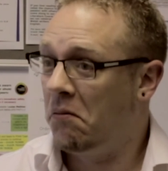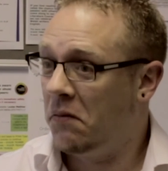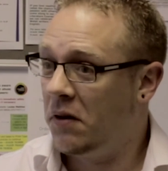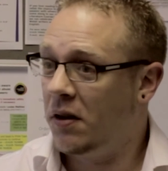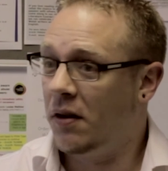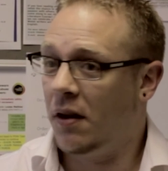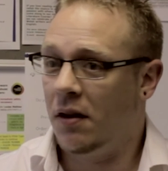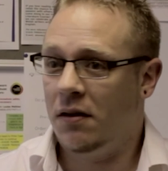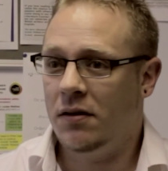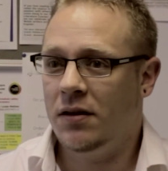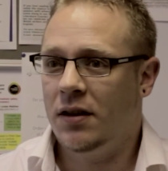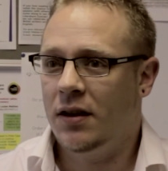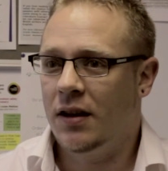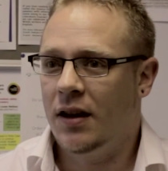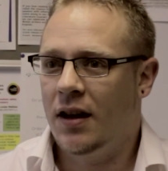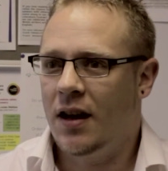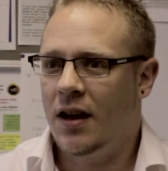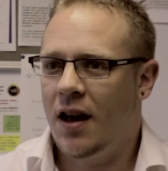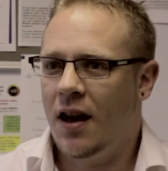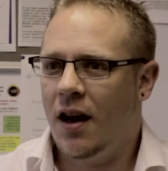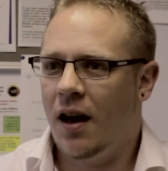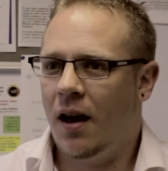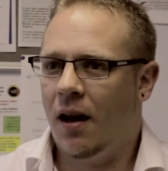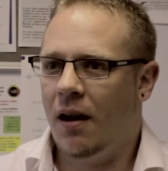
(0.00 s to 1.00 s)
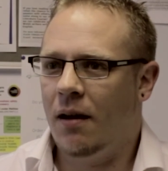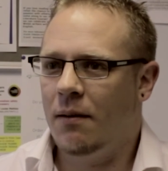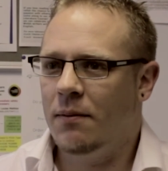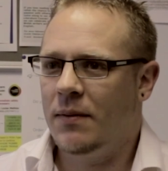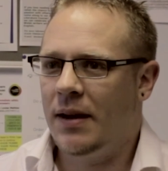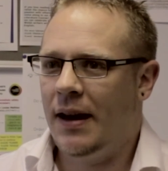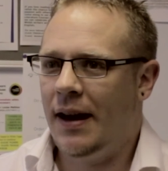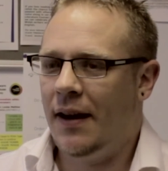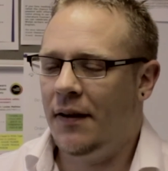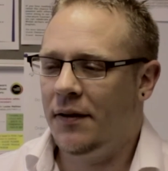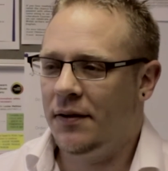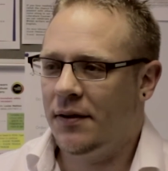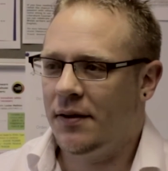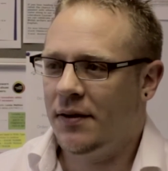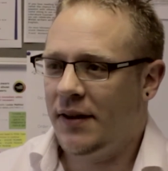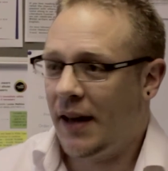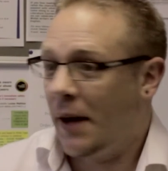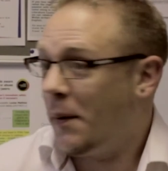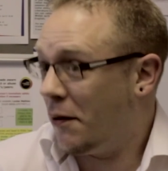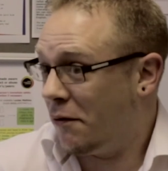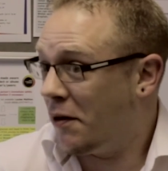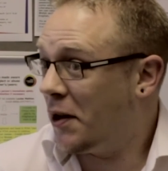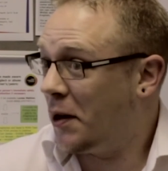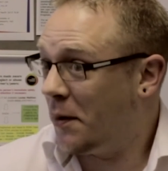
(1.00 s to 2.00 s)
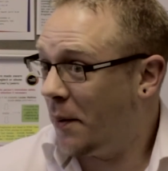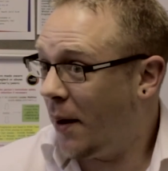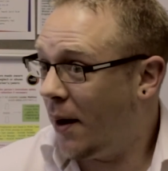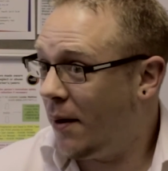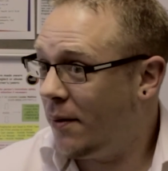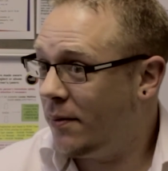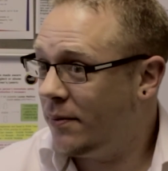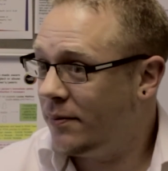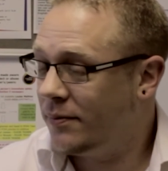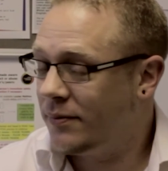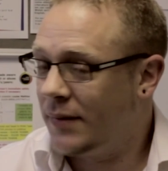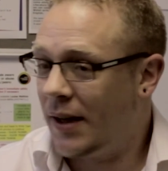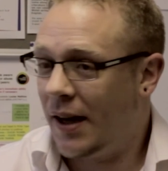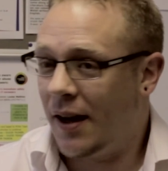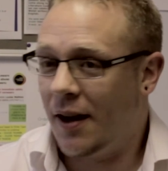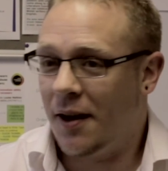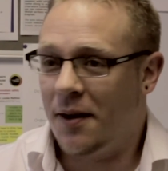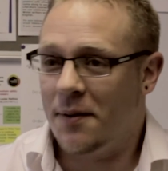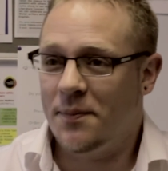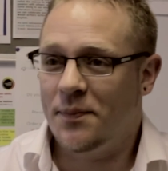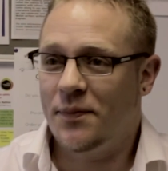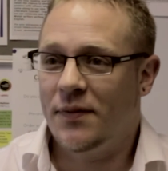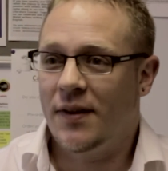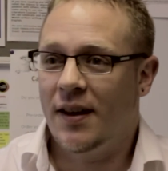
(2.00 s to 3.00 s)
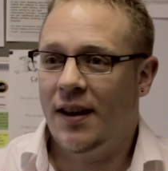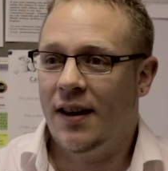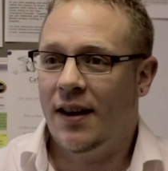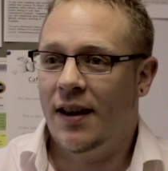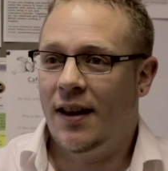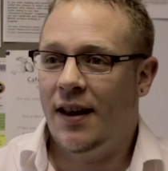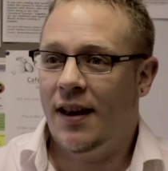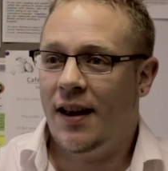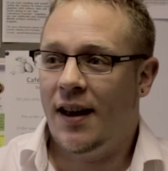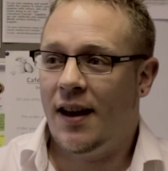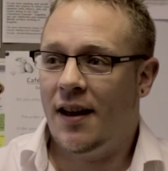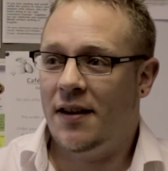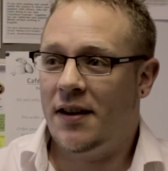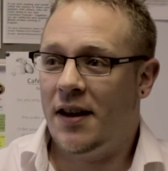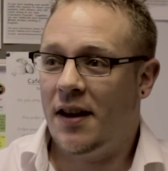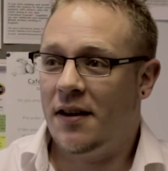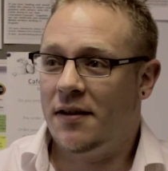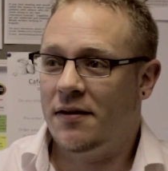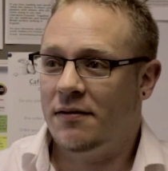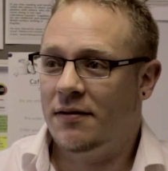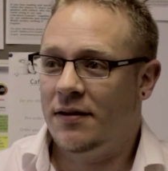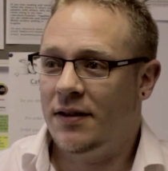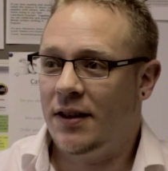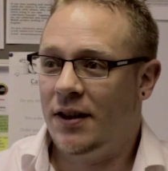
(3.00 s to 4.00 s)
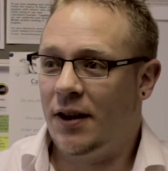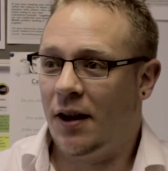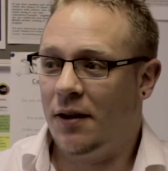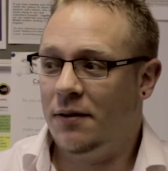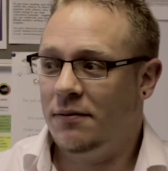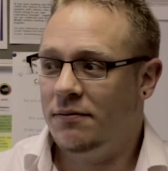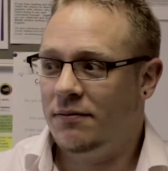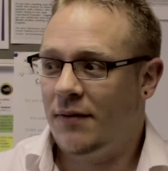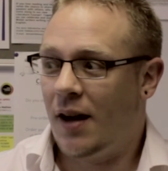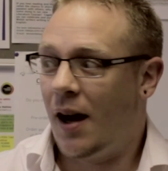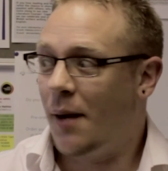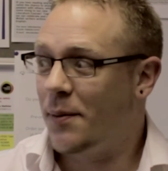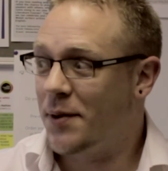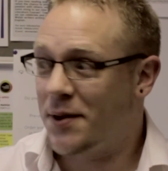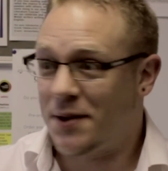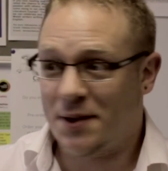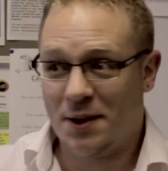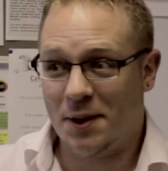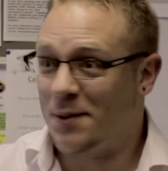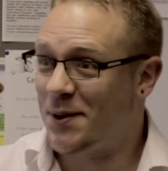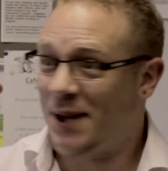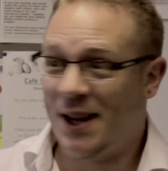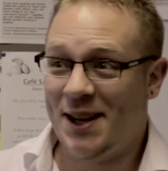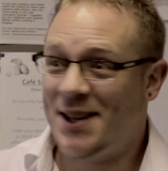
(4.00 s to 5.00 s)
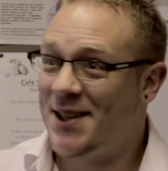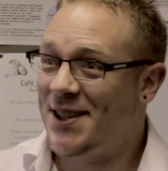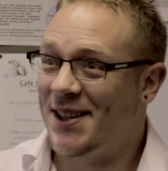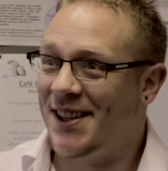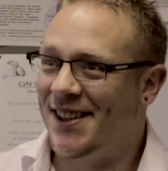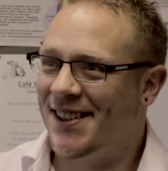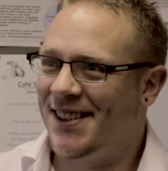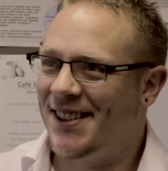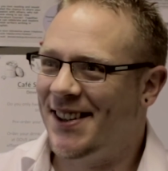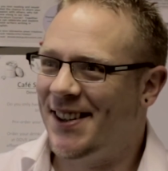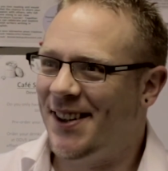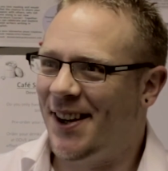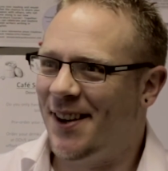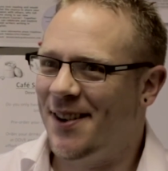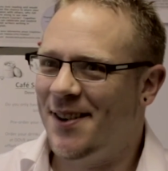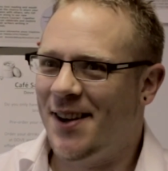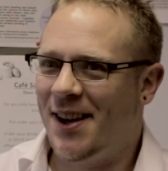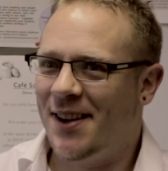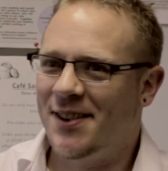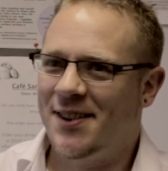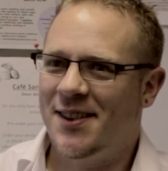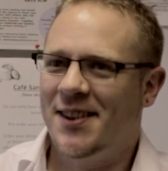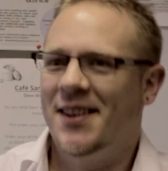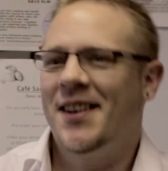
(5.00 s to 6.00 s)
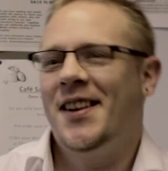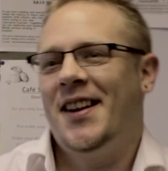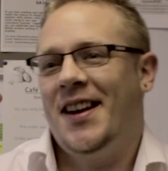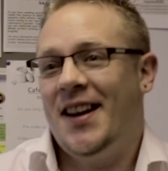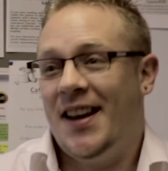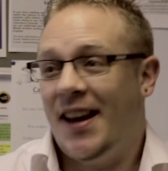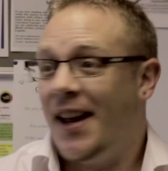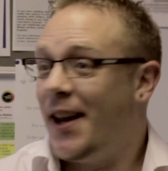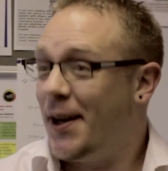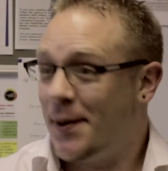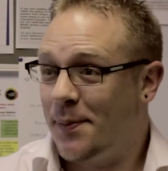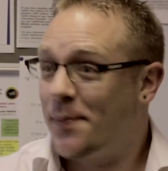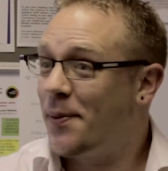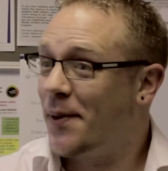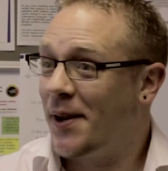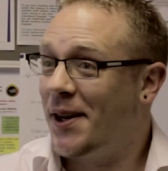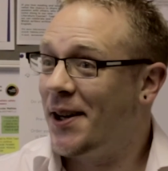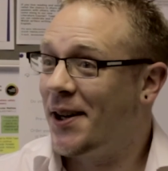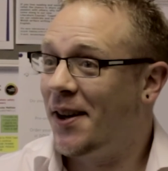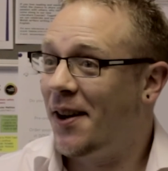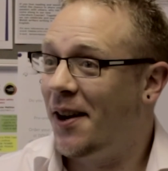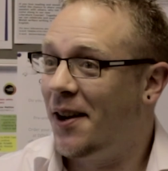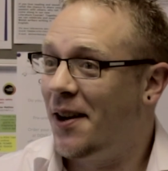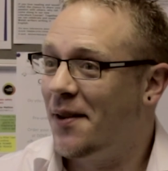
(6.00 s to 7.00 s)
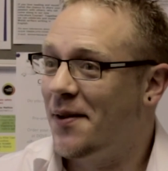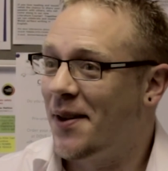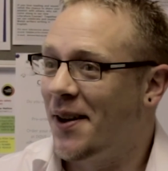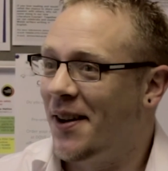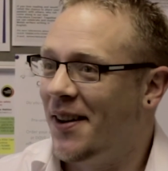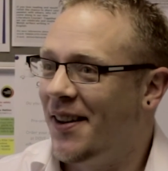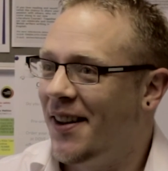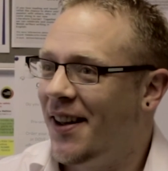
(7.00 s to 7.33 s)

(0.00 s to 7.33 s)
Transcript: You know, and that went really well. And then, you know, I'm still teaching, you know, and it's pretty good. I love it.